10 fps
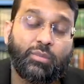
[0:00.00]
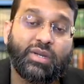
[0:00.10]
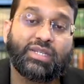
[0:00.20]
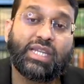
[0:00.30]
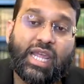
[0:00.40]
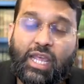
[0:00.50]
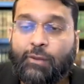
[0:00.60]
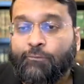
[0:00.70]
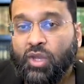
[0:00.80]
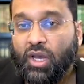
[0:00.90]
But today,
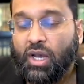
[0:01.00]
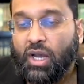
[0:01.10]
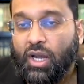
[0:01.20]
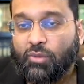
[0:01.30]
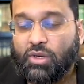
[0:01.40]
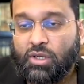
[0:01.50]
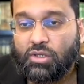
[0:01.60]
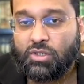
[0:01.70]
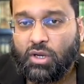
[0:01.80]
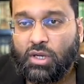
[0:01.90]
uh, I'm going to
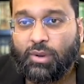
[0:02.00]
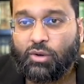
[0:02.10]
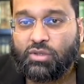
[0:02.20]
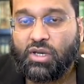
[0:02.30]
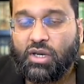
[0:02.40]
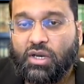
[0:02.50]
talk about uh,